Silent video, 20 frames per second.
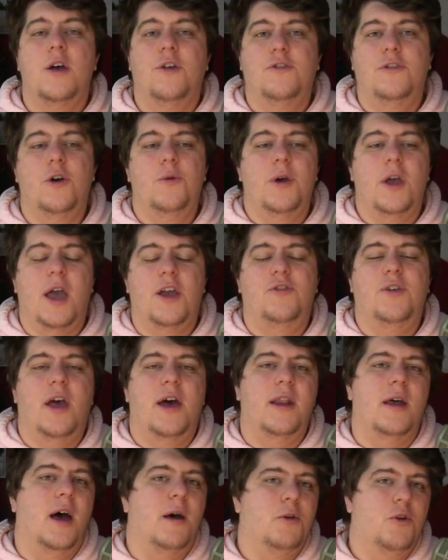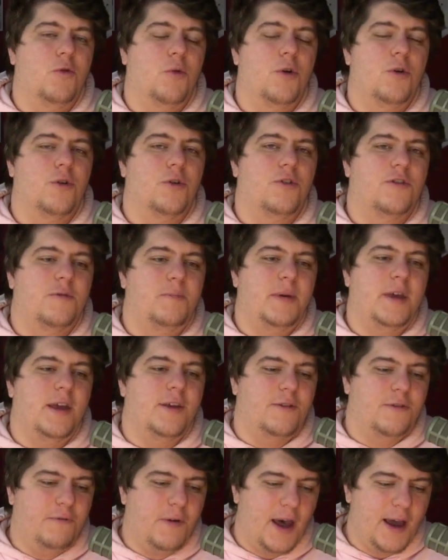So we actually had a Kroger's P
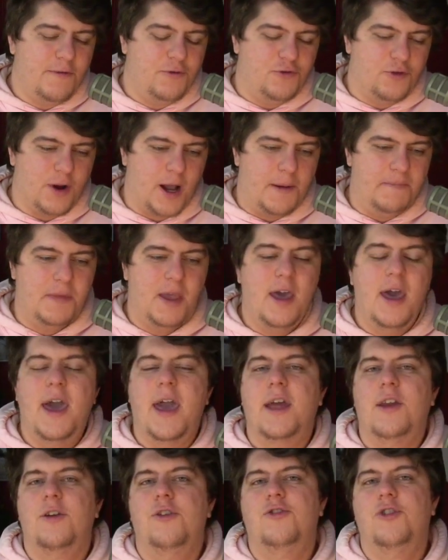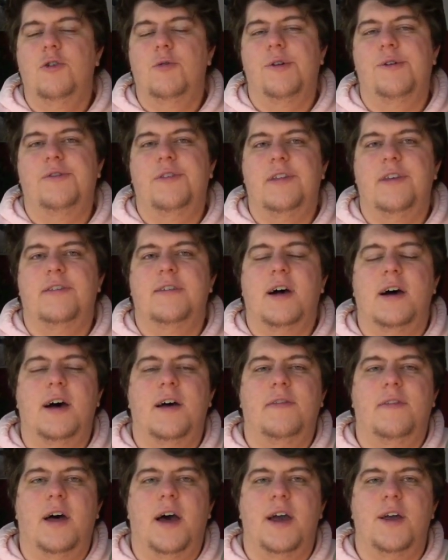S five drop, and usually we want to see these
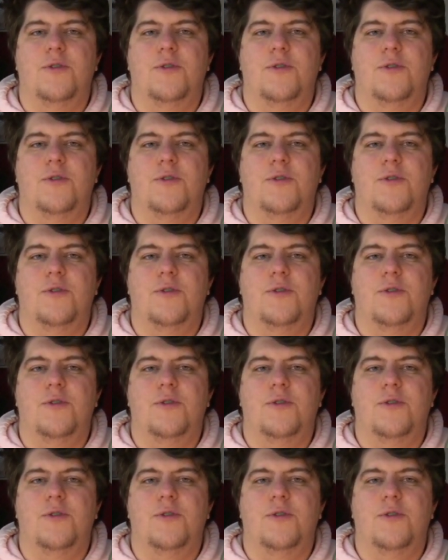online